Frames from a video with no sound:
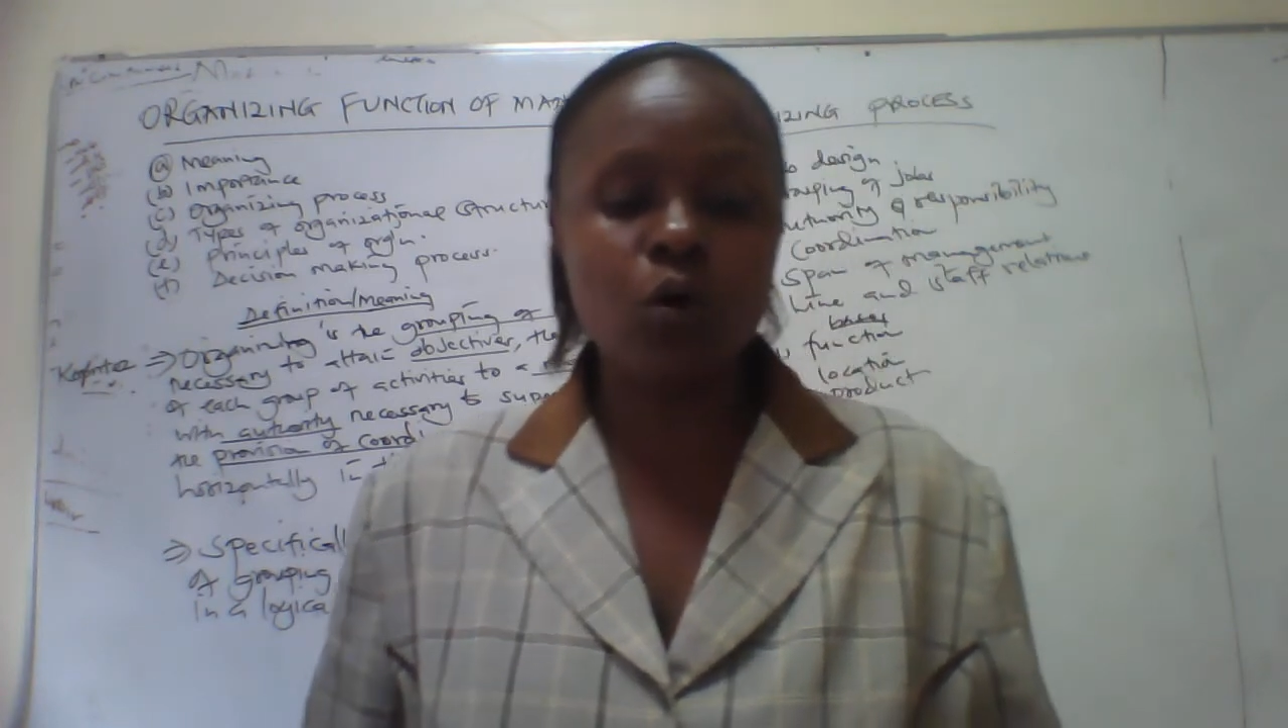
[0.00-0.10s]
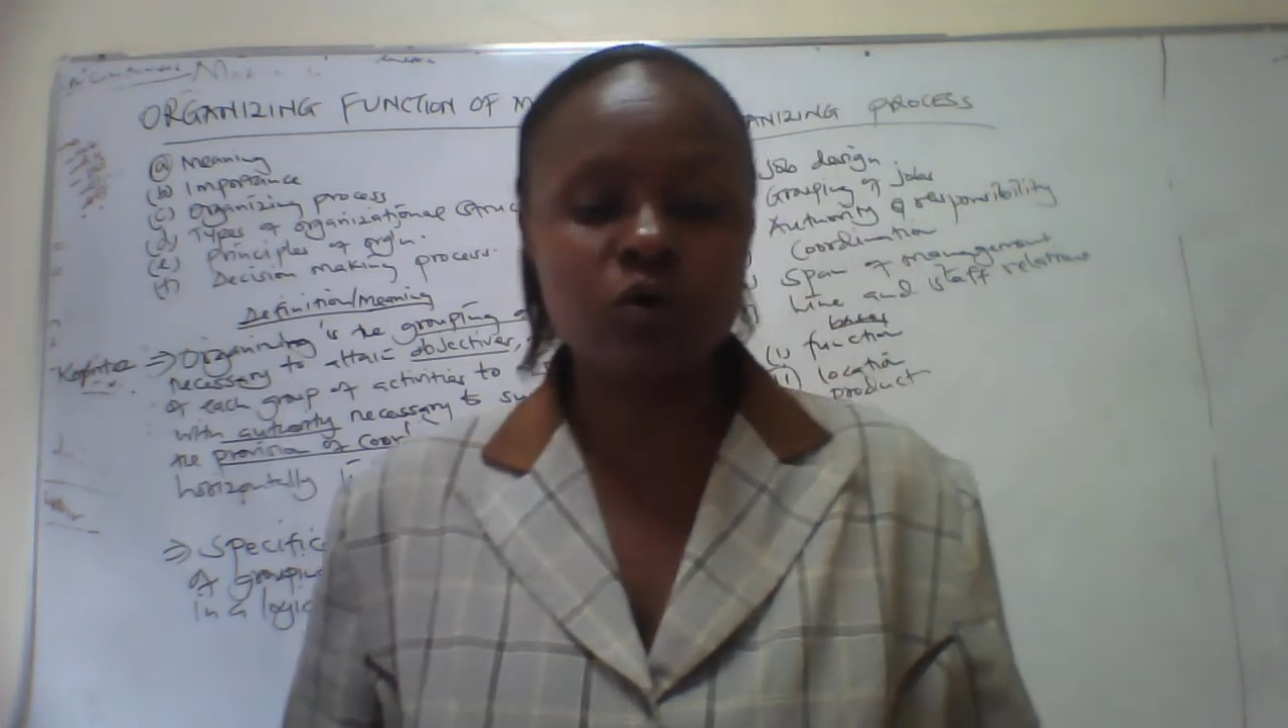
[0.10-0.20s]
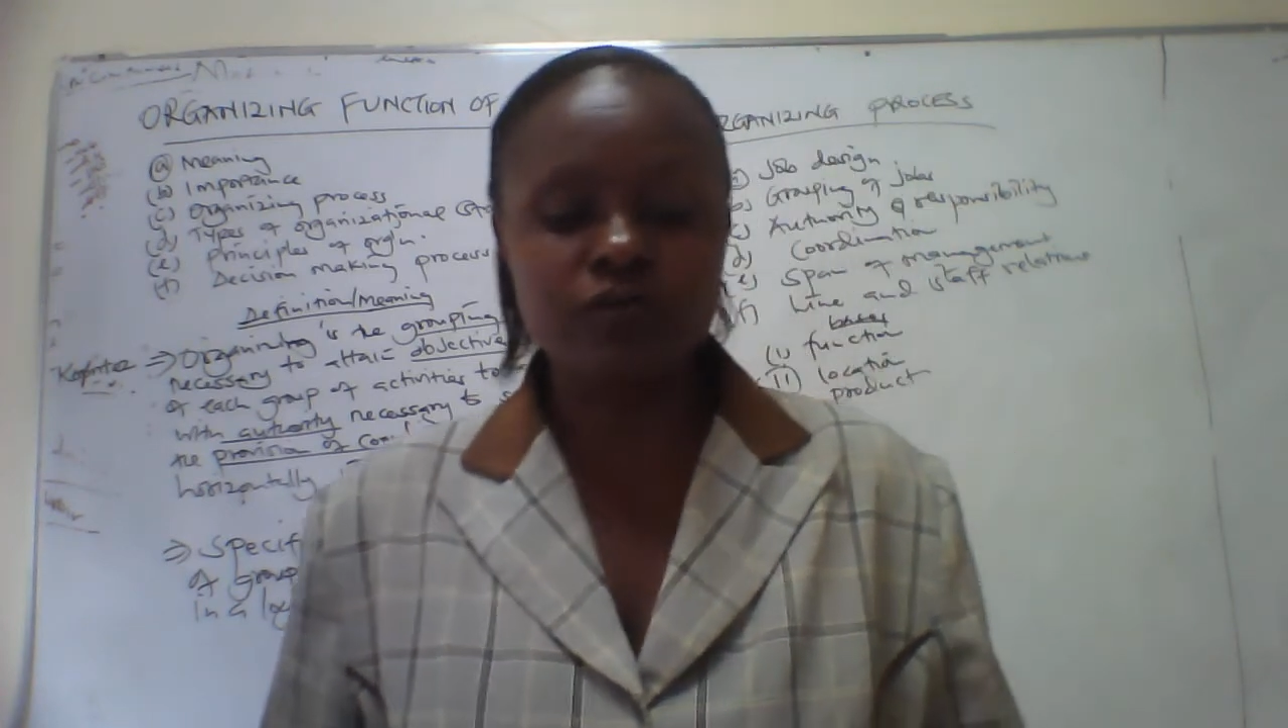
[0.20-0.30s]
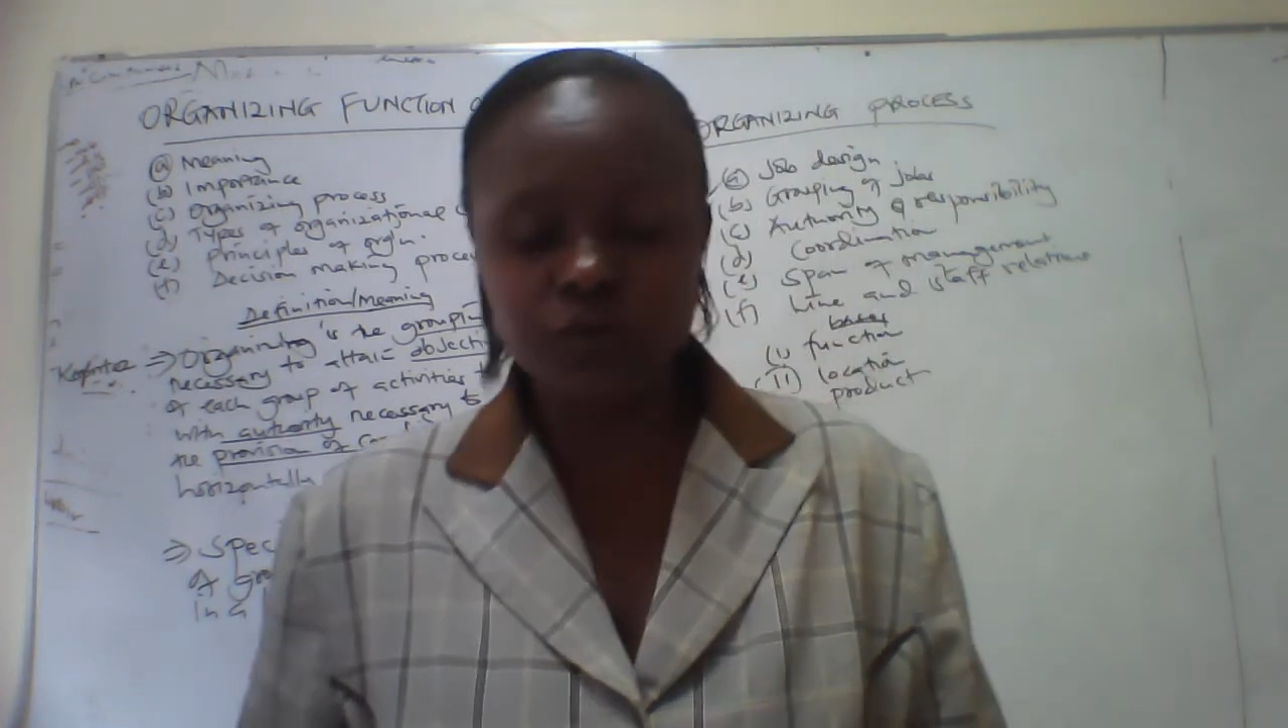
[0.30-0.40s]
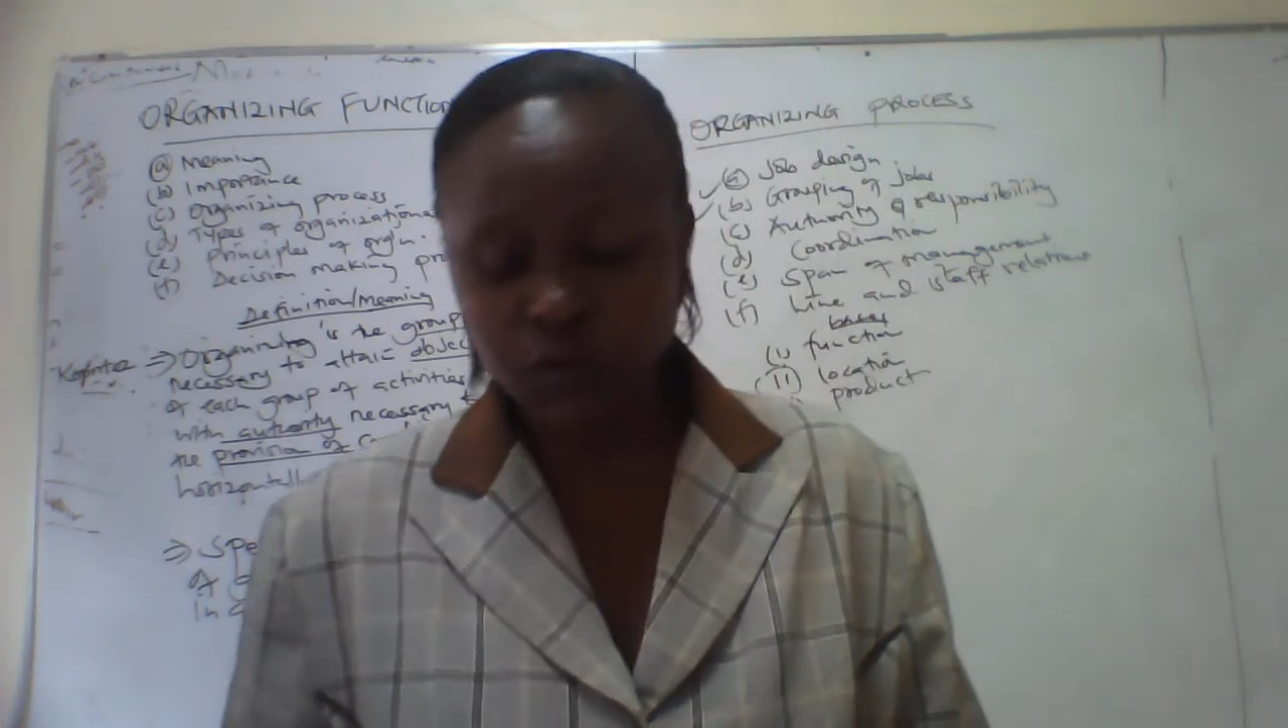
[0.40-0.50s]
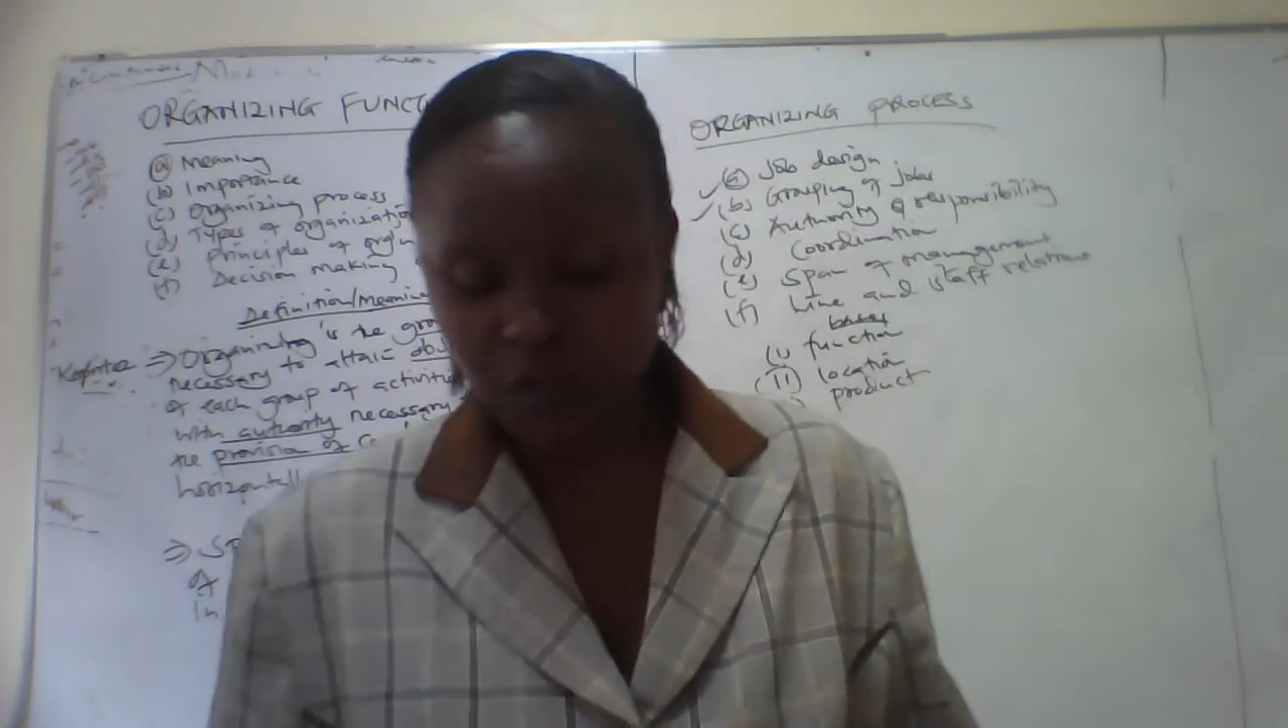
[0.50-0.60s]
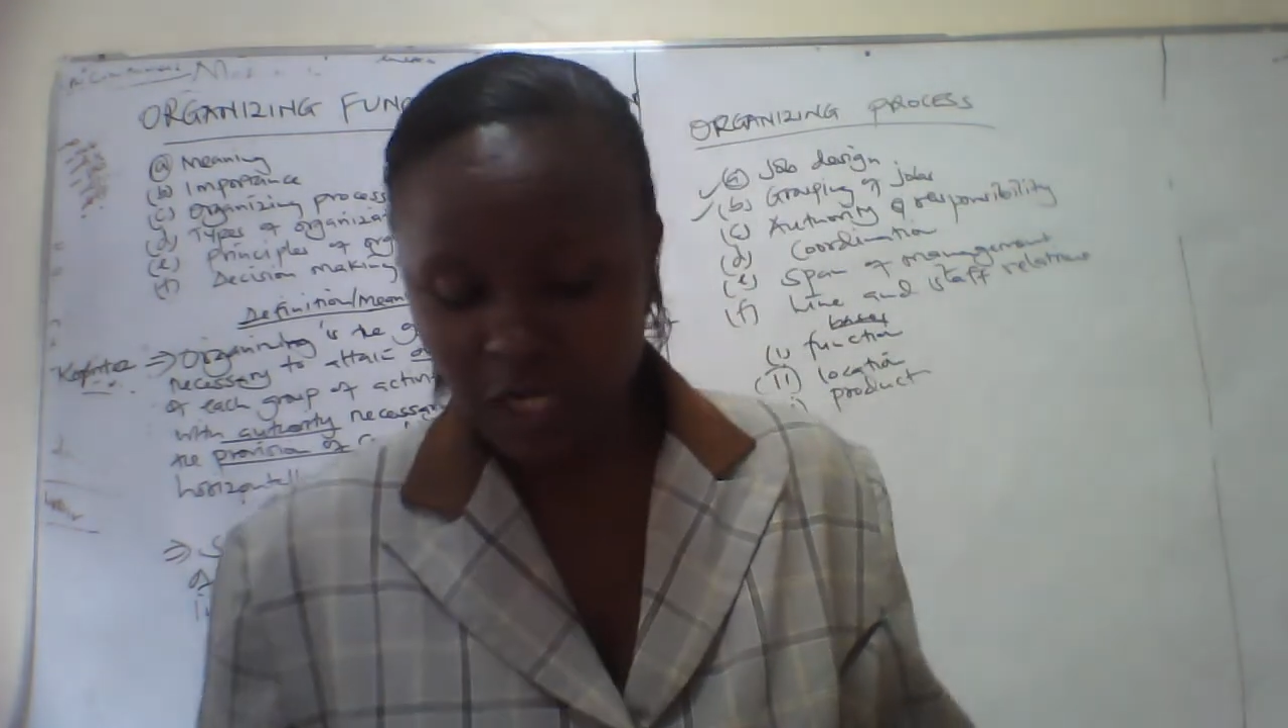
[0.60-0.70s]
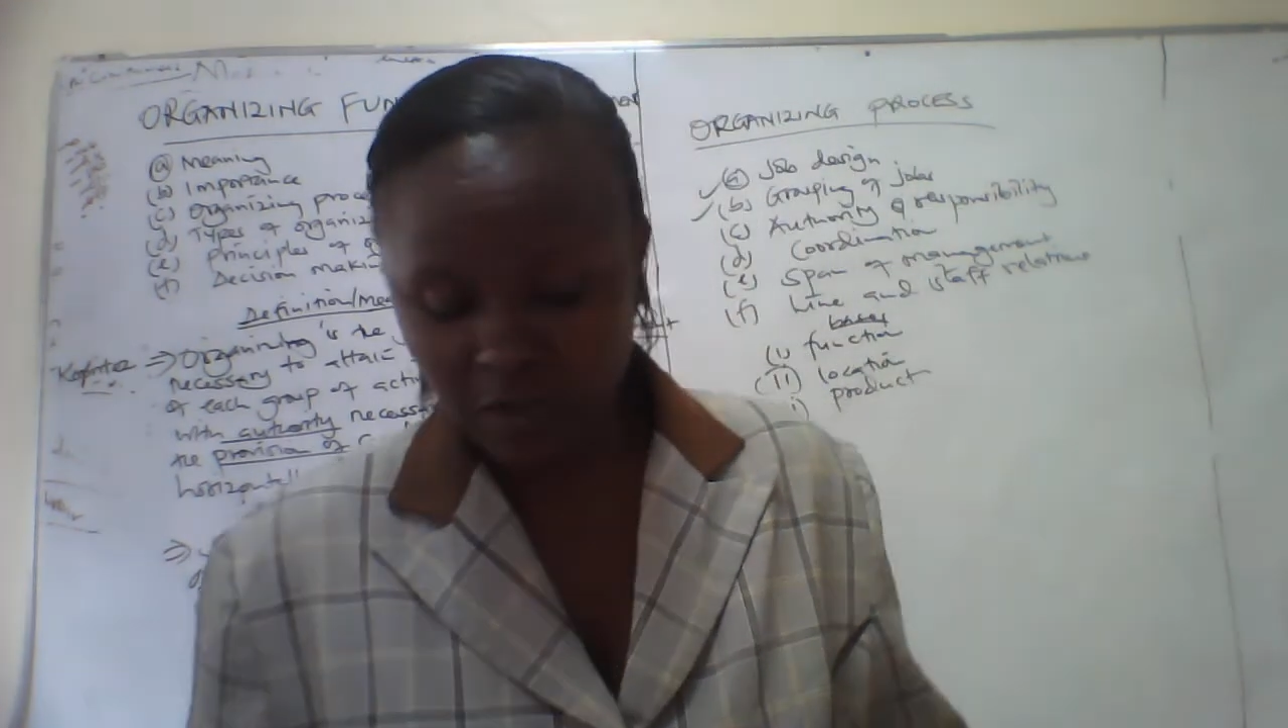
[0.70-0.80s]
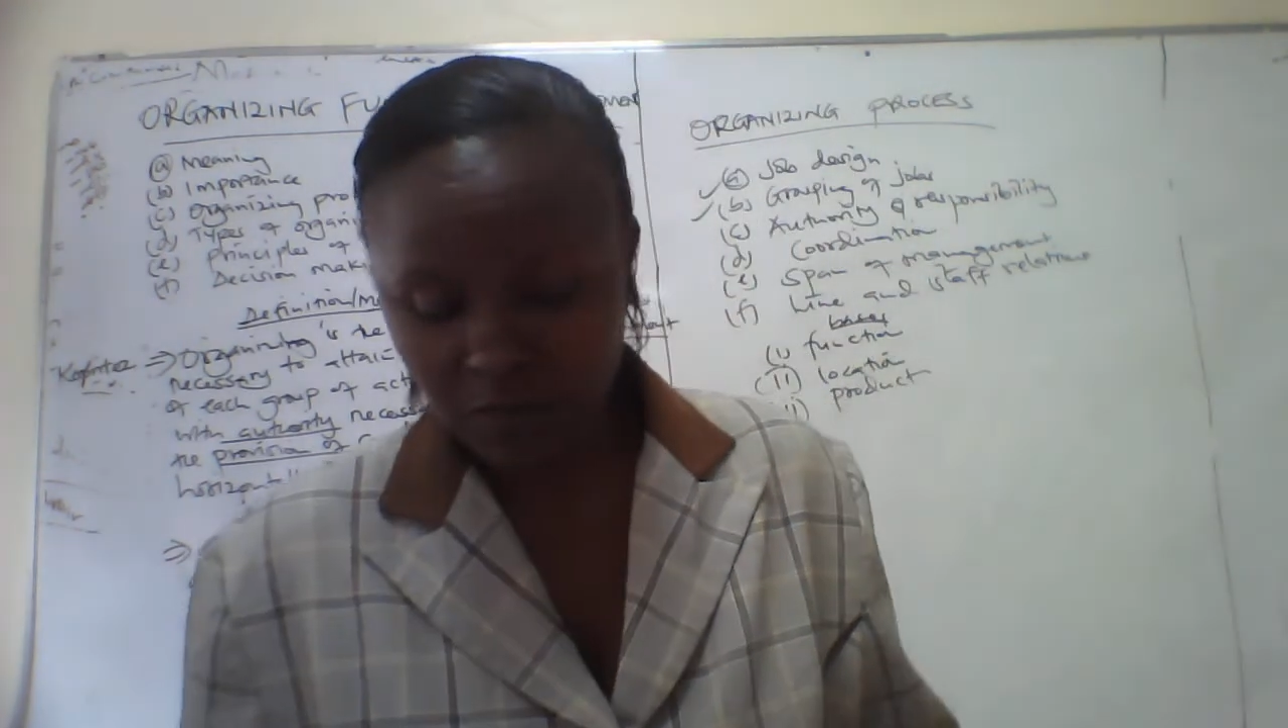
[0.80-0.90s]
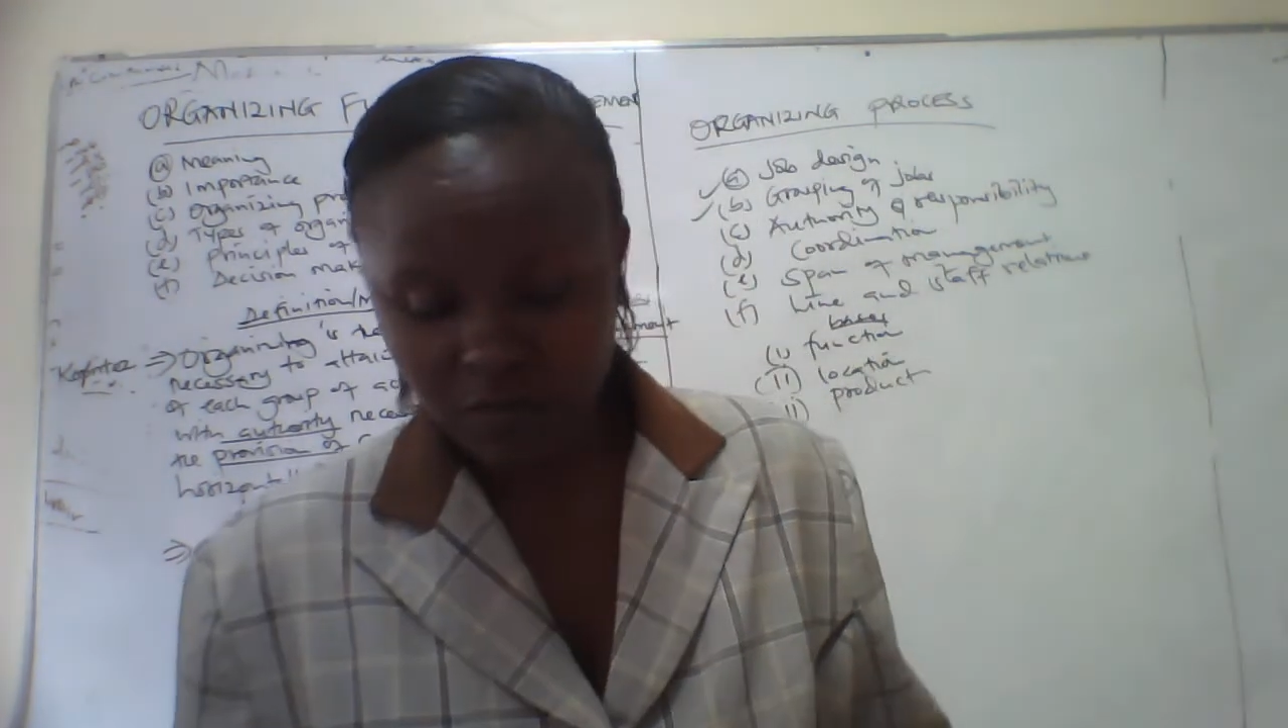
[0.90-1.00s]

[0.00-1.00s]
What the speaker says: confusion and